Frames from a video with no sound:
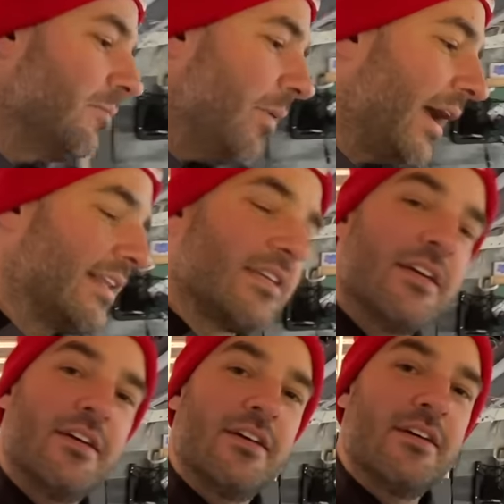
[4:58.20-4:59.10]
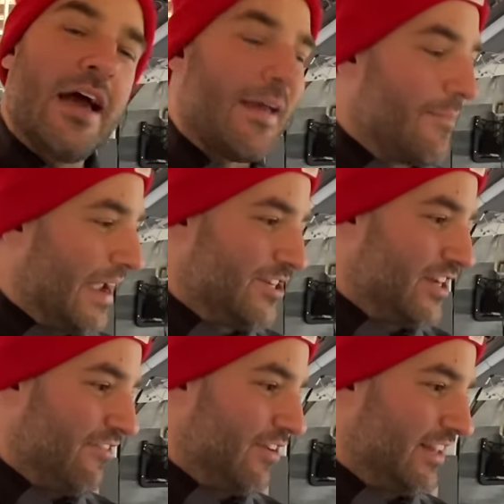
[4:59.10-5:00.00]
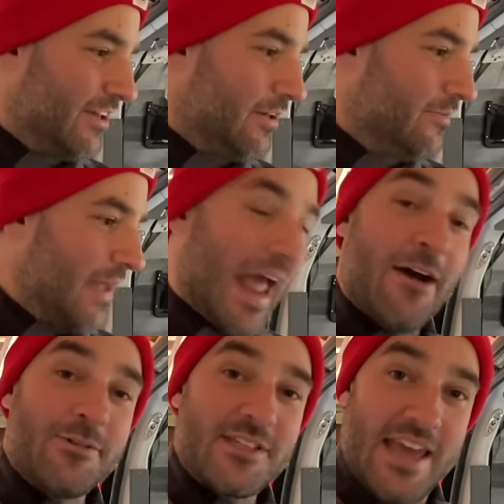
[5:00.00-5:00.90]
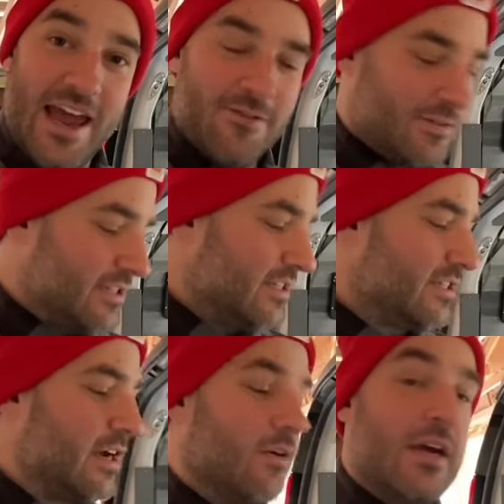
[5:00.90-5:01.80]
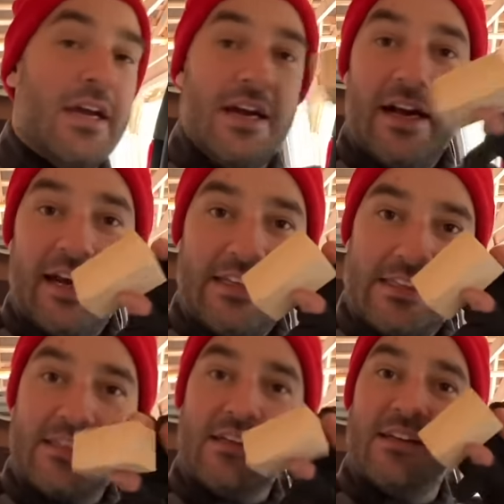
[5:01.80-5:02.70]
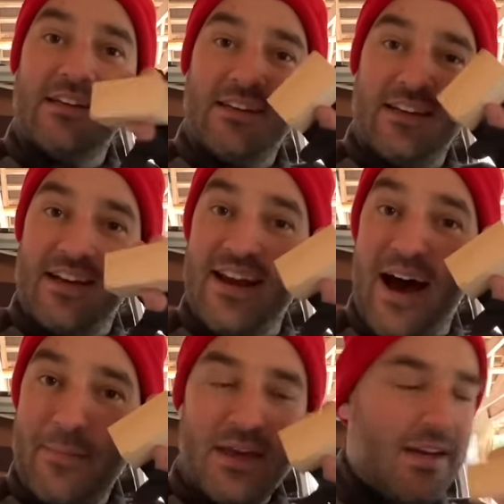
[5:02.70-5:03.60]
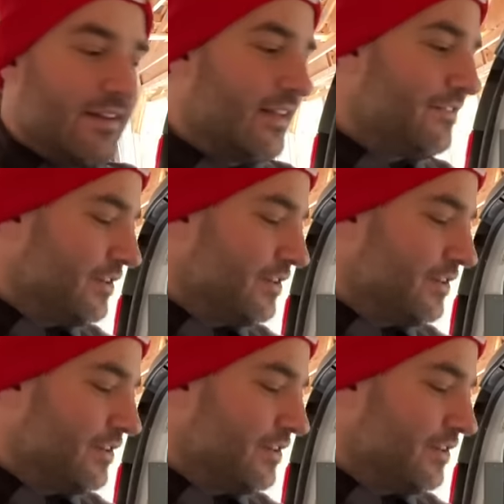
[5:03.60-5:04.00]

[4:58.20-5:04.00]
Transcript: but I imagine every little ounce counts. So I had this little knobby left